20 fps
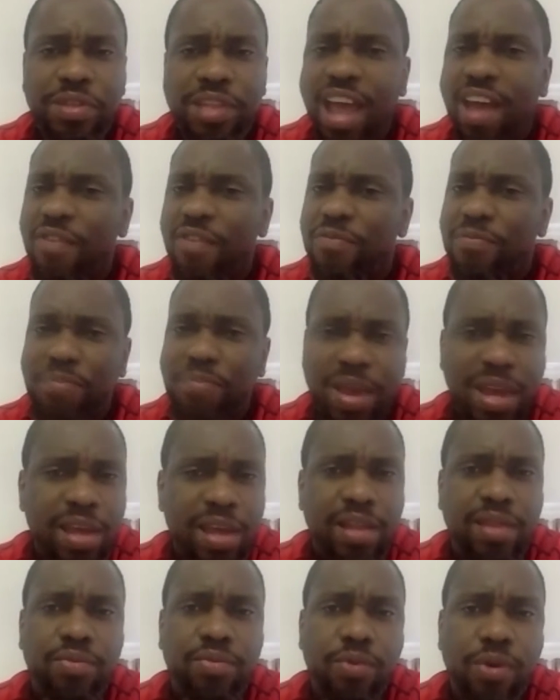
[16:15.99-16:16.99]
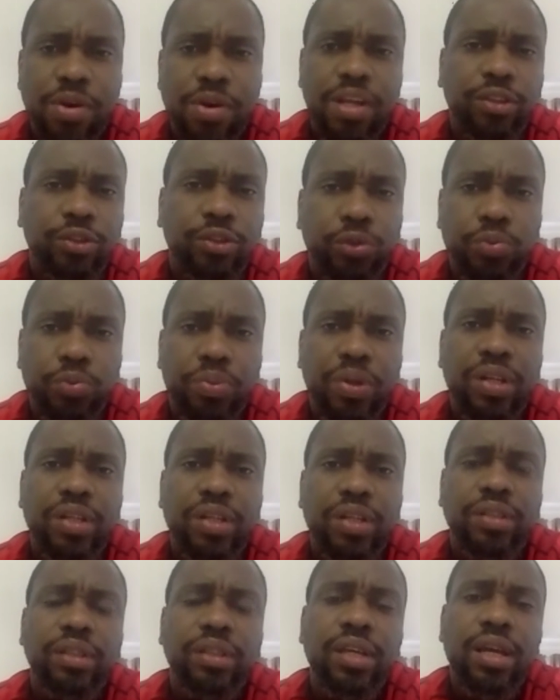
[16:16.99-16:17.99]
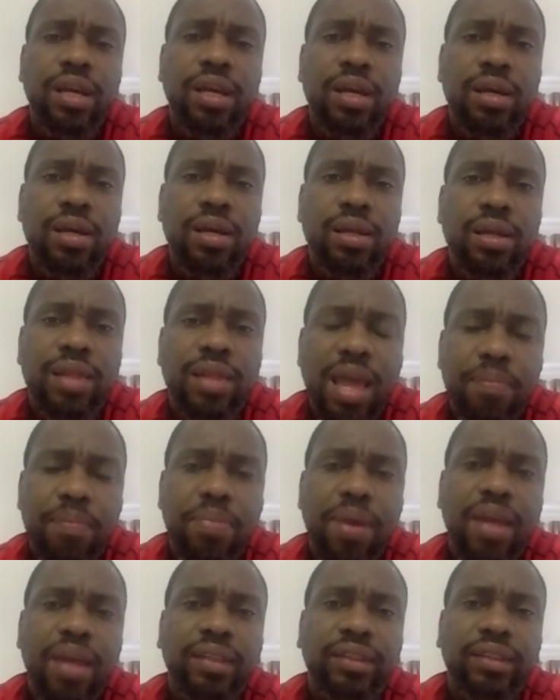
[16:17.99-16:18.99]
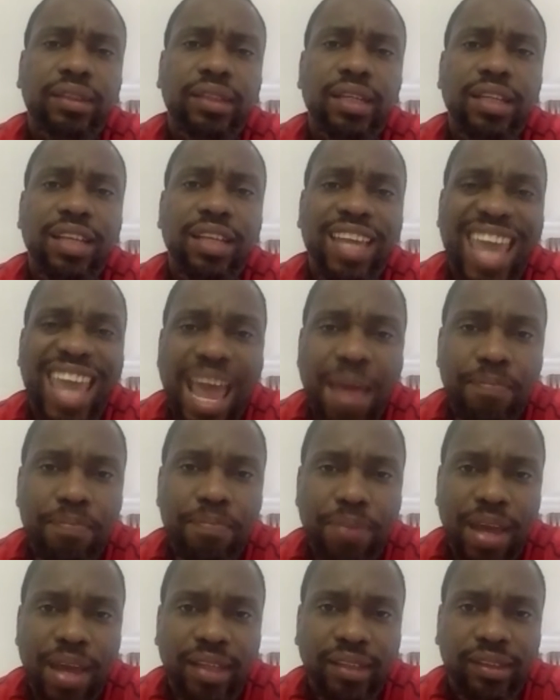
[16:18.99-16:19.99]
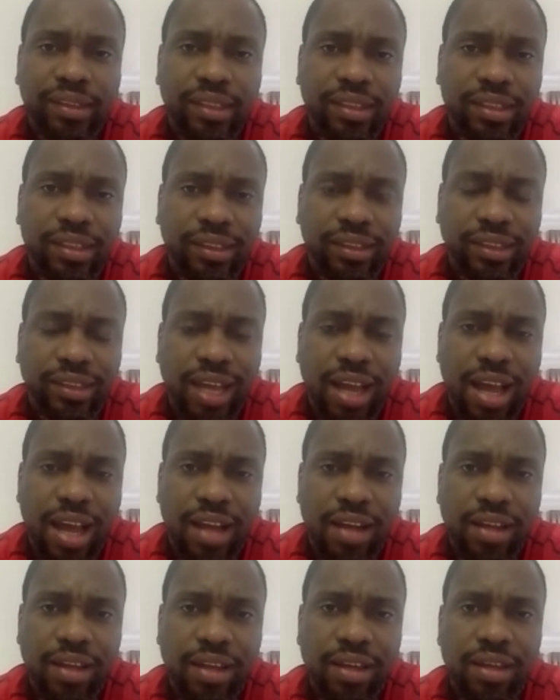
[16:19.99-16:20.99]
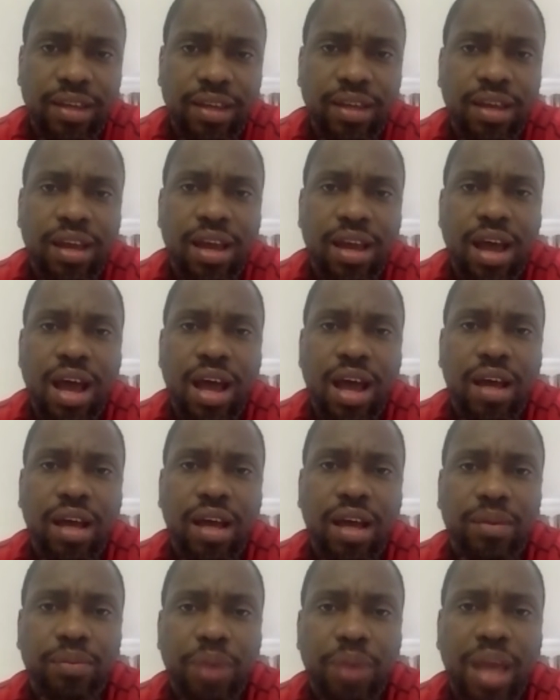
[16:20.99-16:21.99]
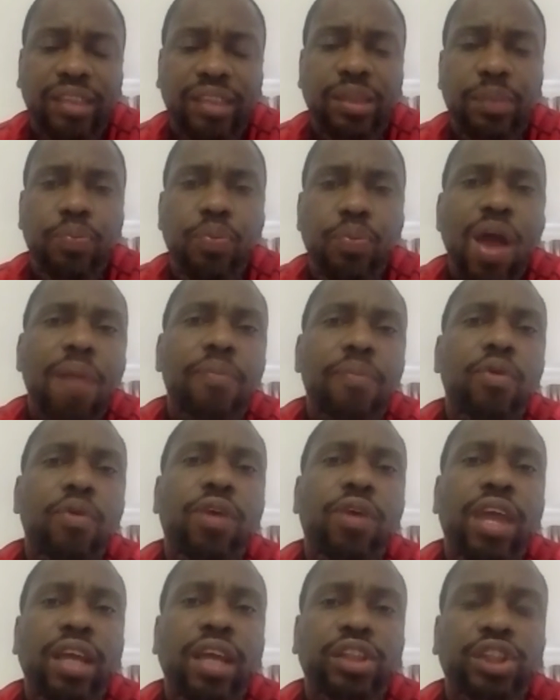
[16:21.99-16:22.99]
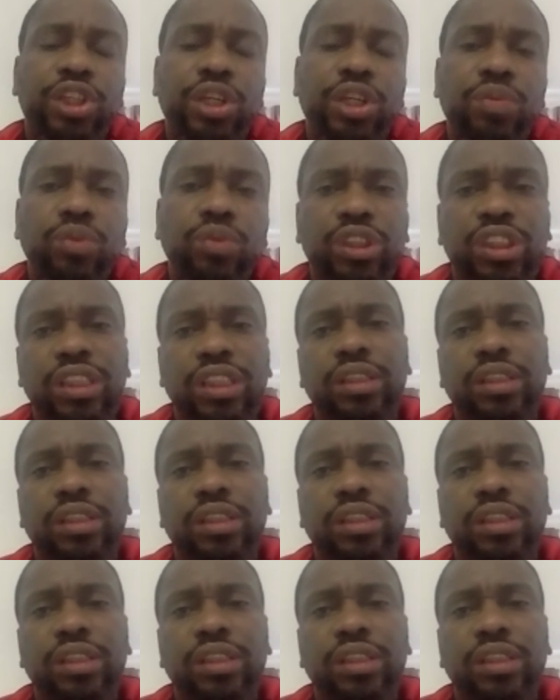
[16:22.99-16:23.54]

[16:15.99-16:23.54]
They have been wanting to build their base in camp base in Kisangani uh, as a prime location, which